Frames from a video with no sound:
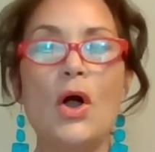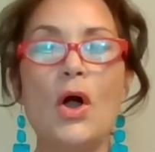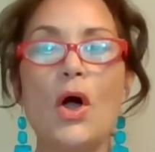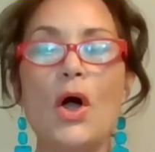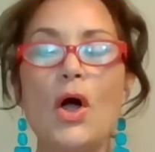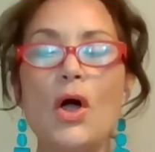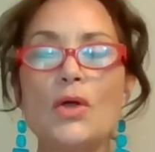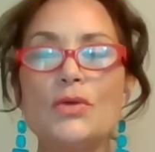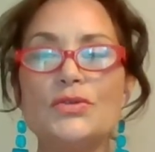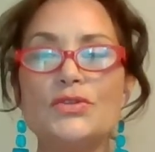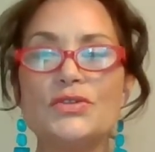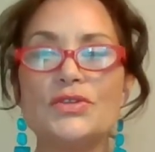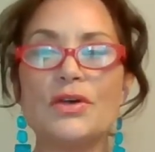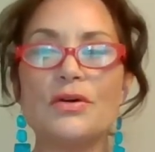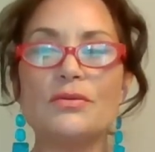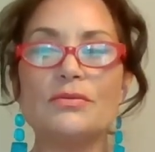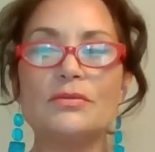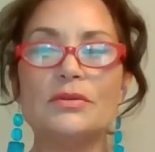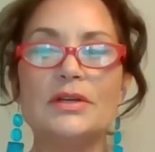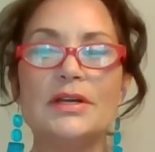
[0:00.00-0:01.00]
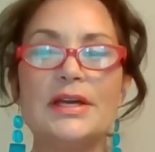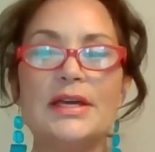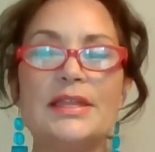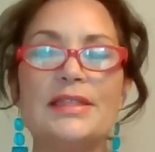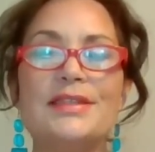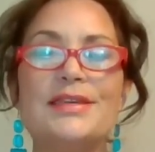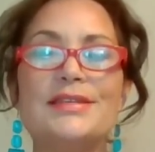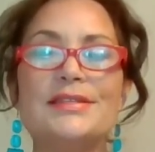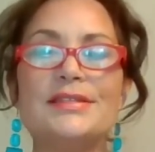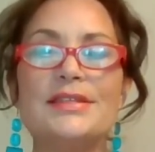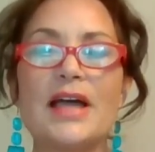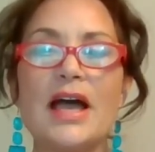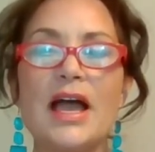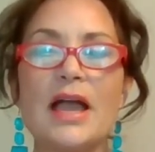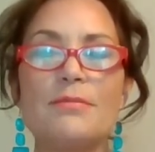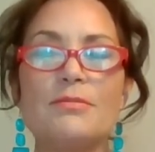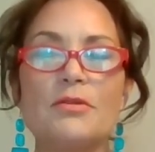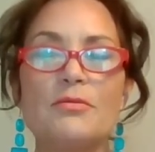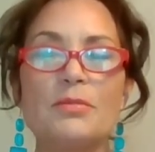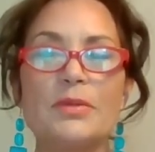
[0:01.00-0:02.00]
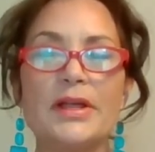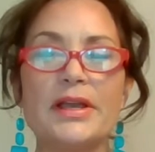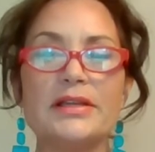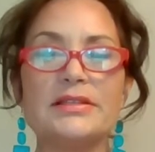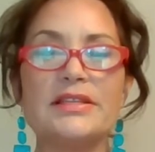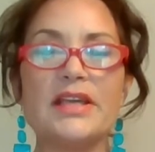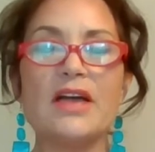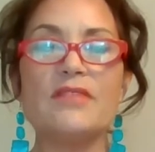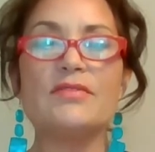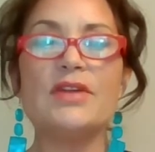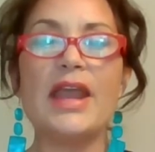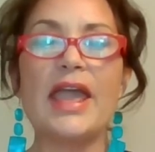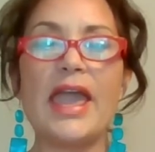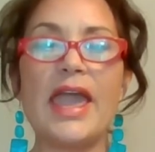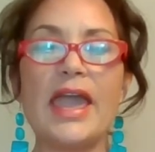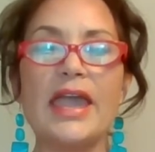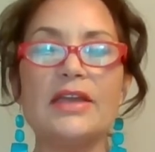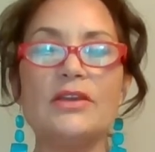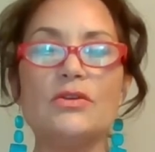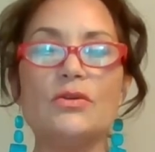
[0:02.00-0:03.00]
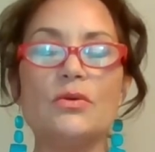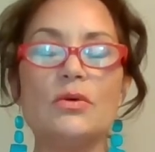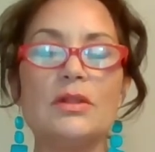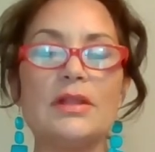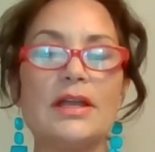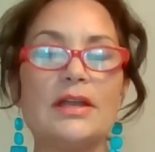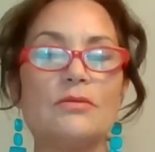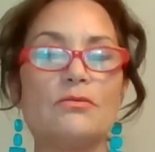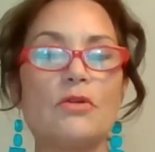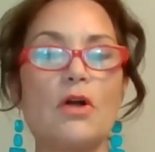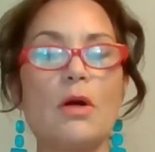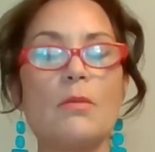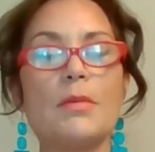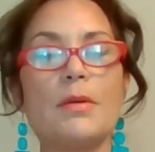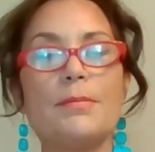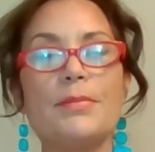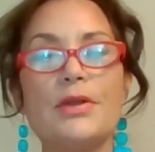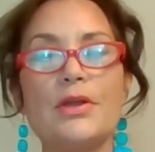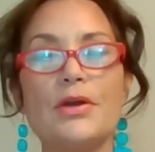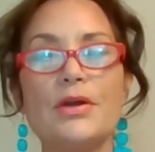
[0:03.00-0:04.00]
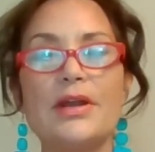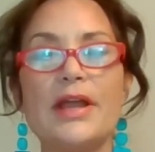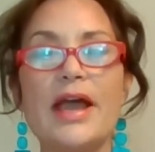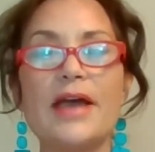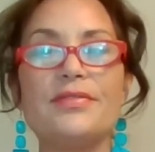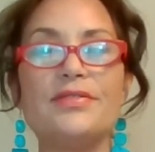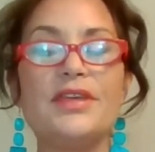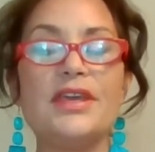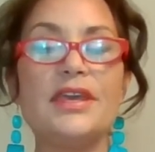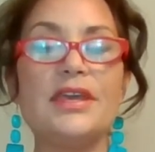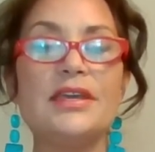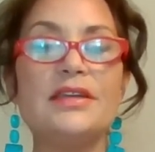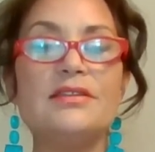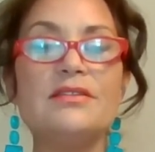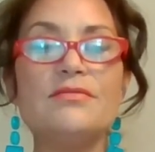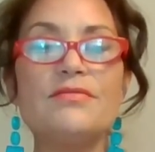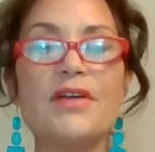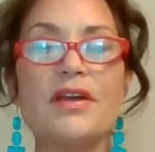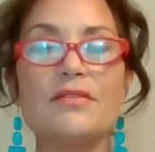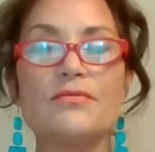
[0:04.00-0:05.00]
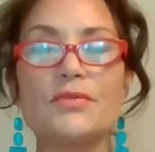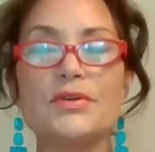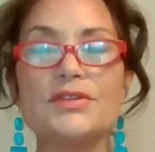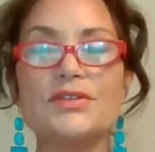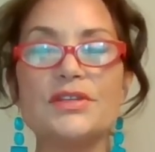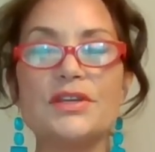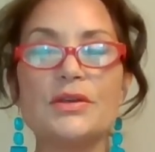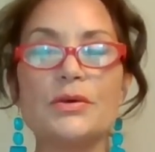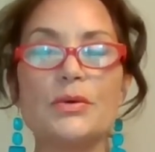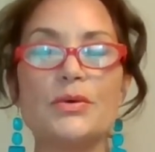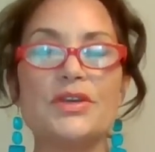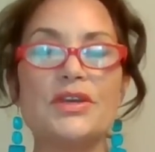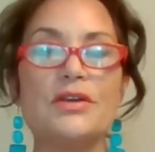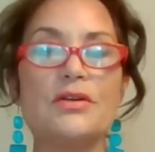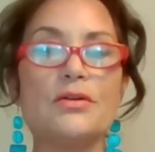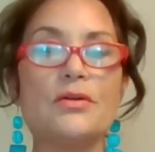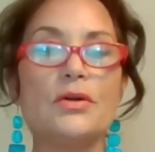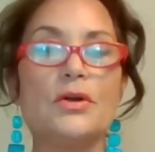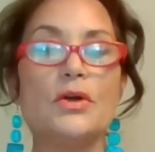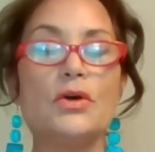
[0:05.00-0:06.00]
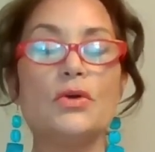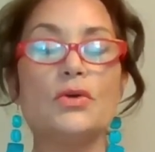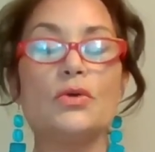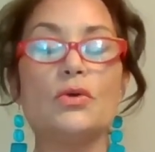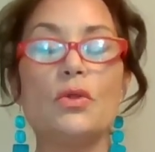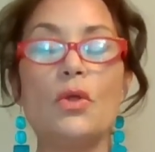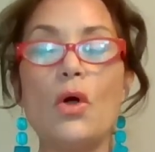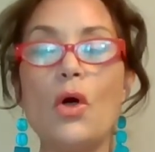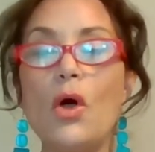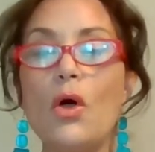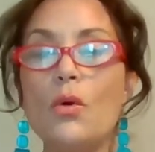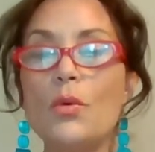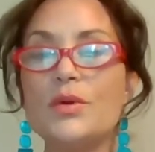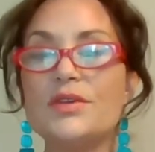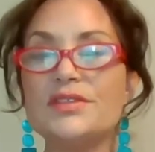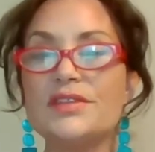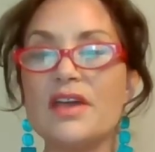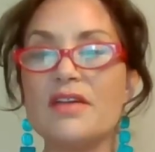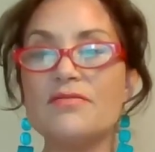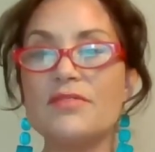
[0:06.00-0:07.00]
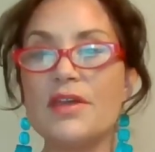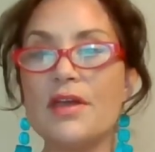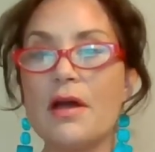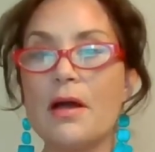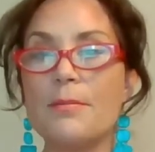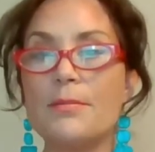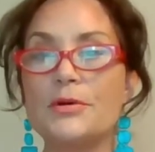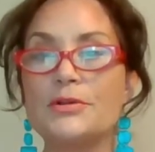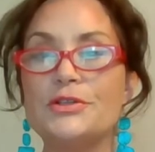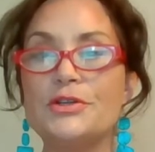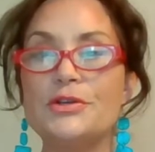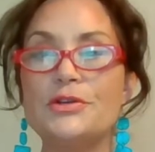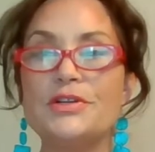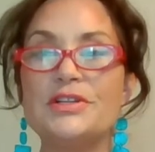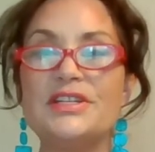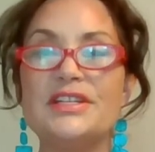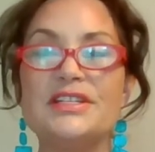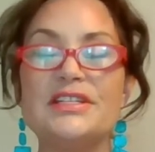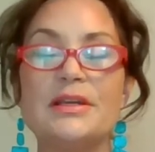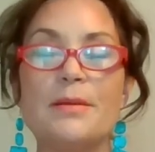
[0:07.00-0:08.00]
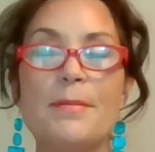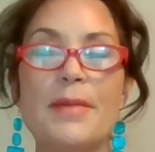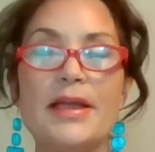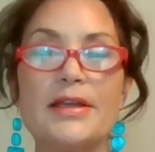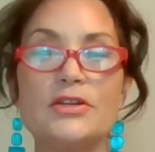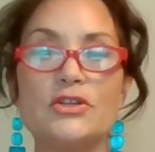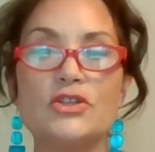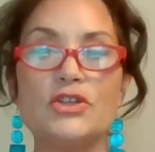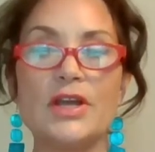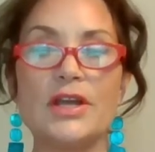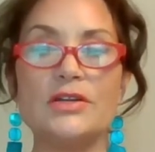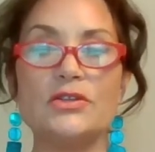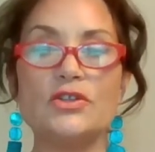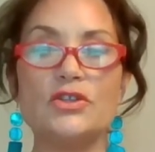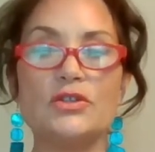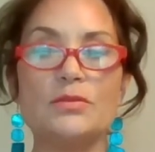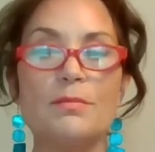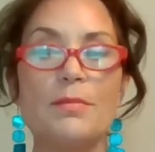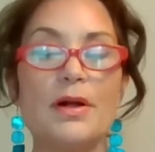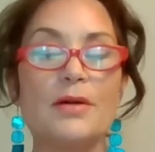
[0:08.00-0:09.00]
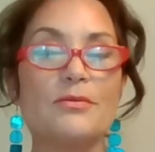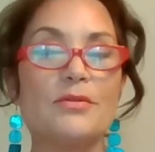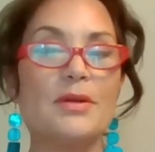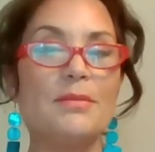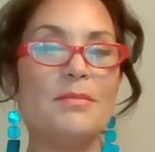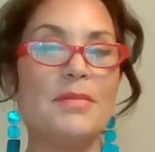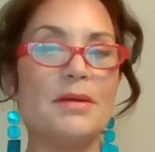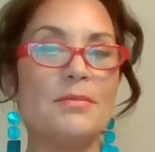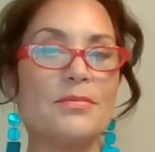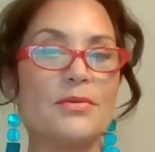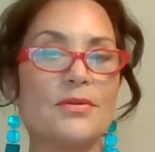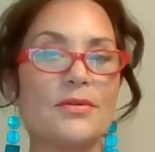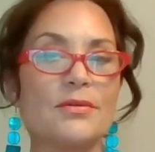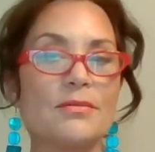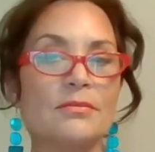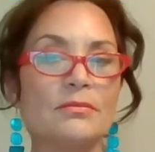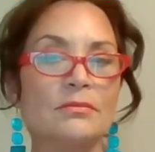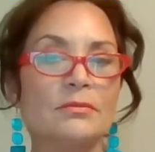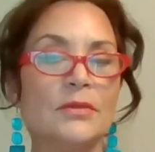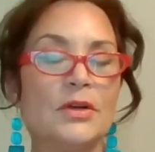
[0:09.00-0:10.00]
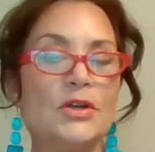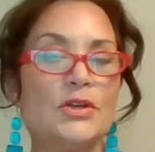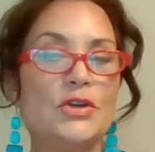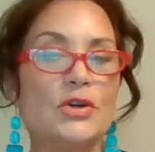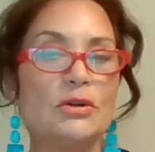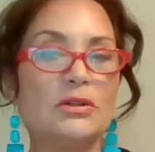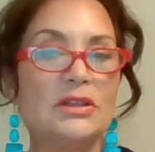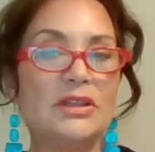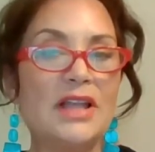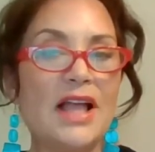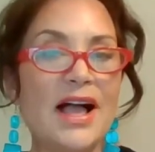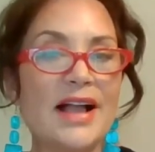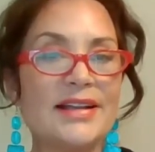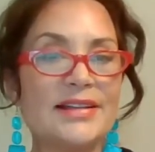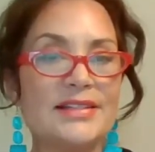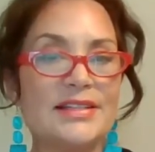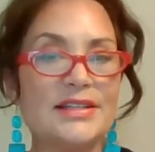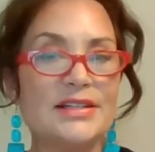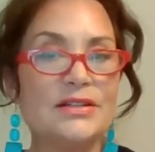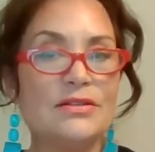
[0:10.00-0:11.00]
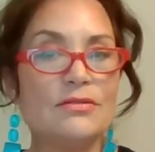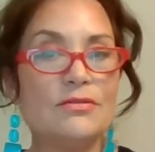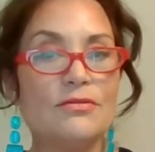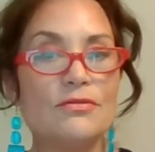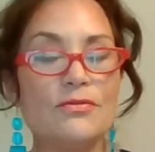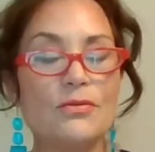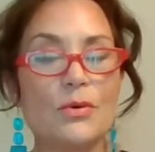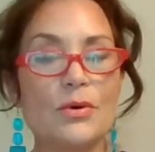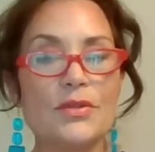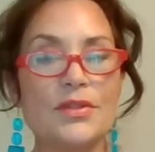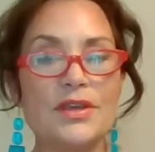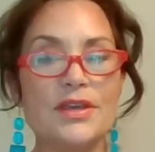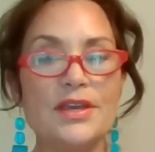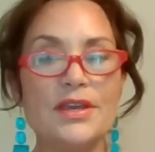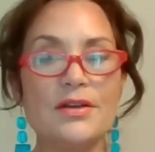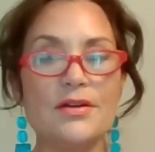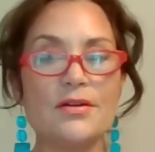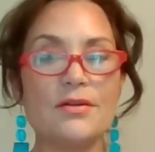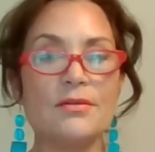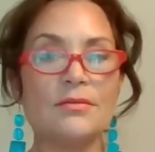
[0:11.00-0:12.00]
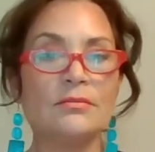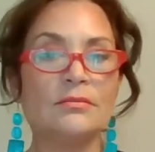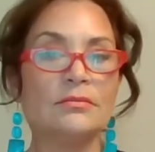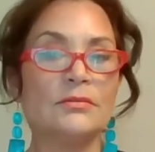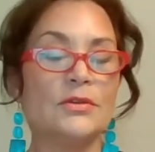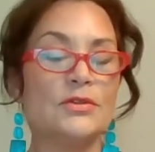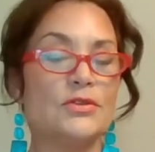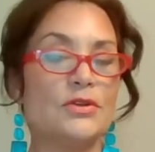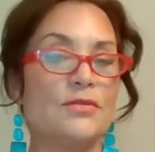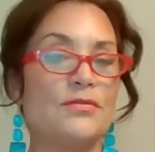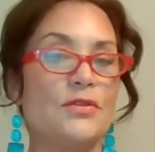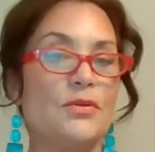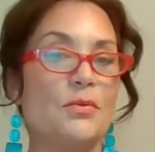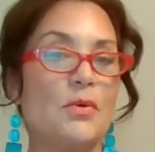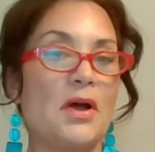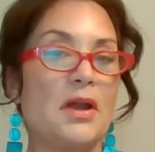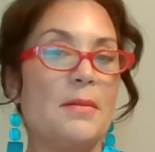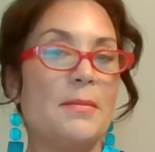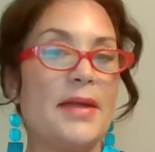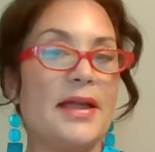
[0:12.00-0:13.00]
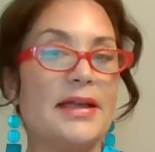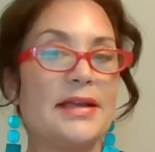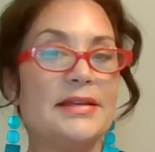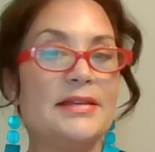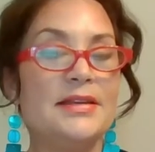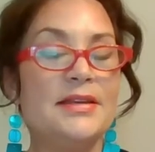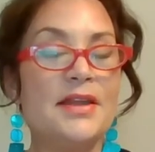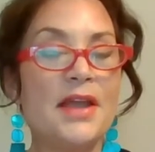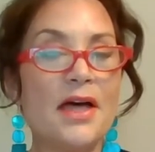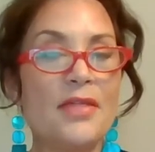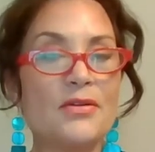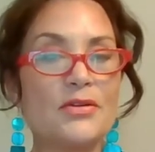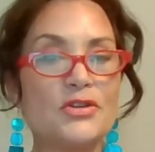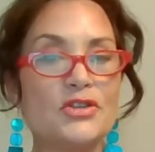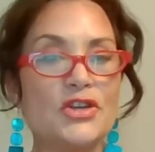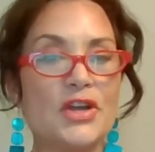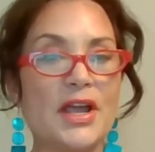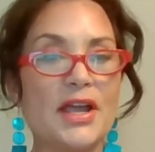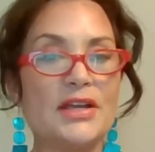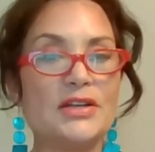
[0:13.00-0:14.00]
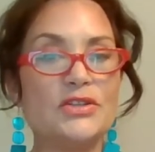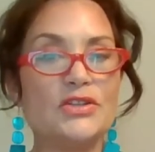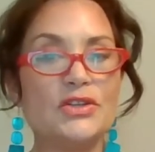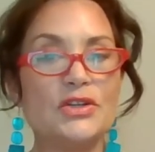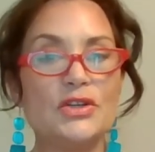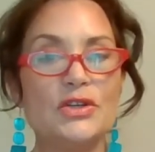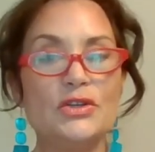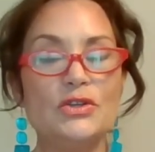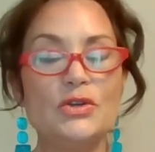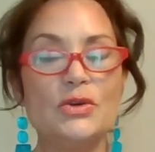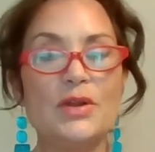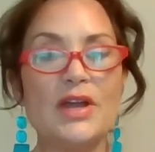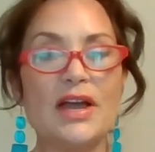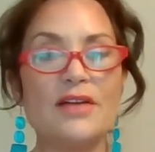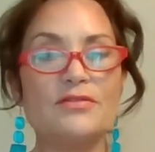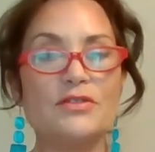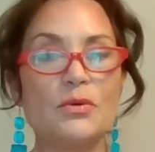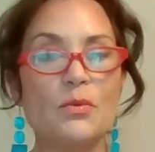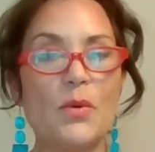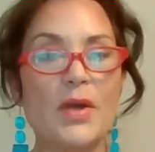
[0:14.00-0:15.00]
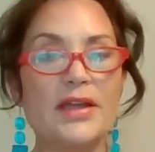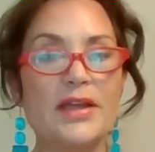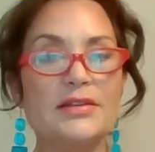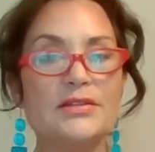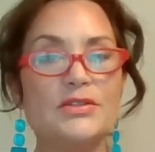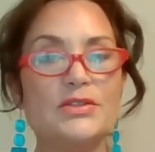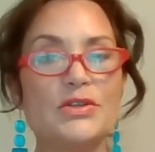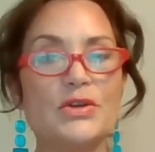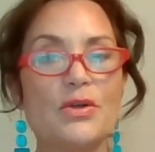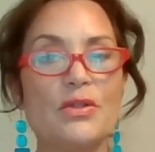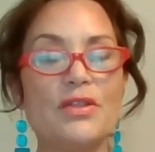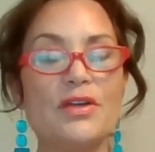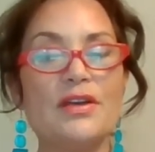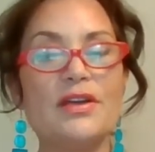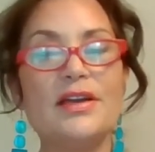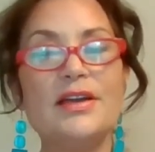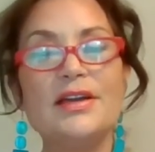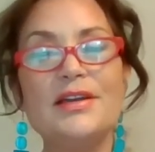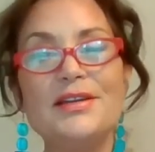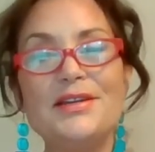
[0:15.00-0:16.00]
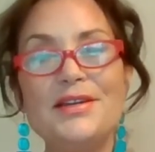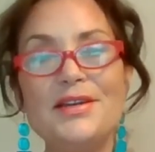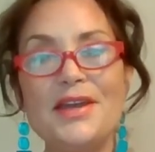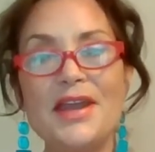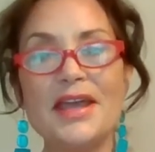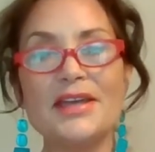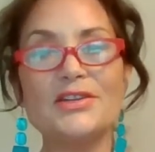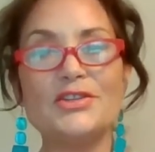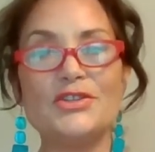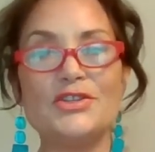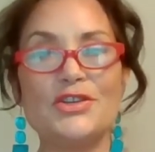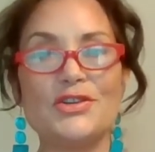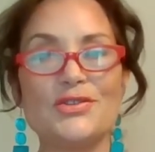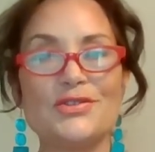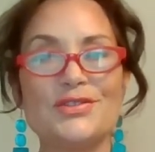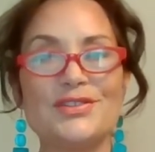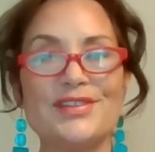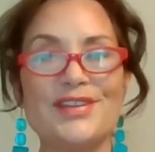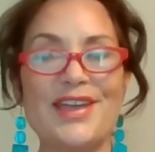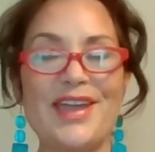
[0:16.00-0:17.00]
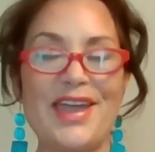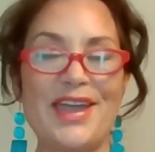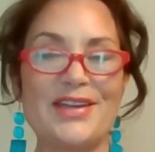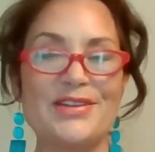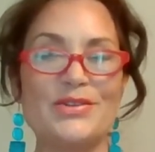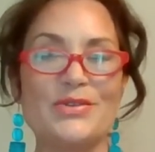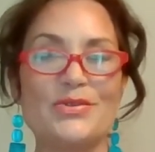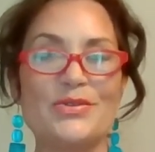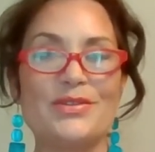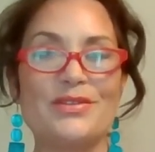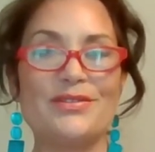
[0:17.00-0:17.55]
Also, these type of plans have an annual enrollment period. At the end of every single year, you'll always have the opportunity to make changes. But remember, you're locked in for the year, so if you want to make another change, you'd have to wait until the next year's annual